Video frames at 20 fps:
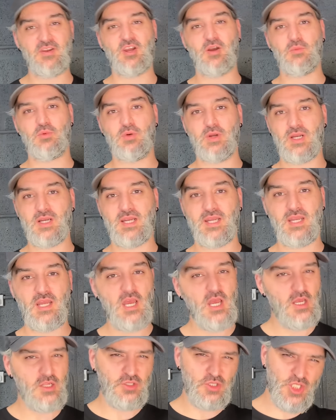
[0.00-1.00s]
up quickly,
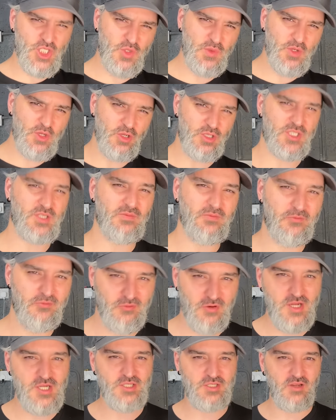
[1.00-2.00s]
just so we've got some
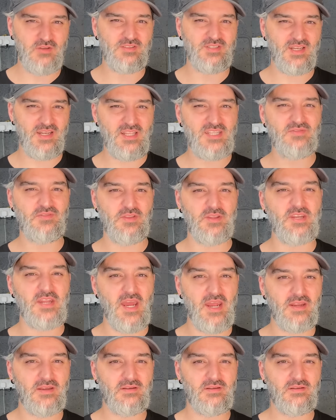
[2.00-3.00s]
fresh stuff to list for the day.